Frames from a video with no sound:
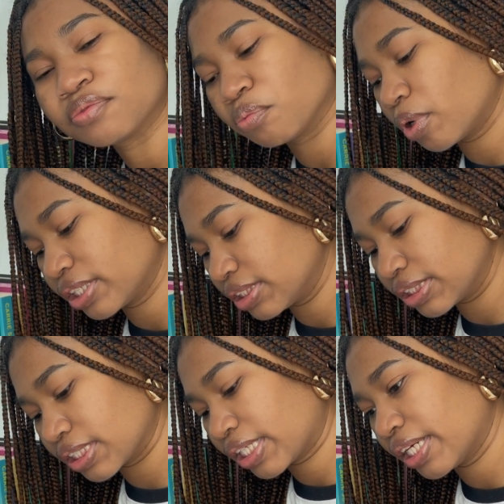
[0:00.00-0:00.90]
What
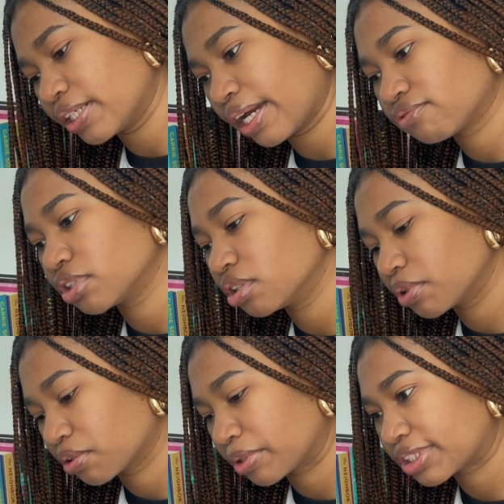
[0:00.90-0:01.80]
does a kitten have to do
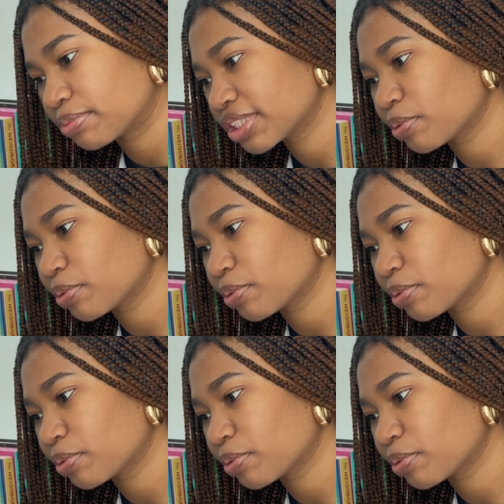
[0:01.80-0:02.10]
with Christmas?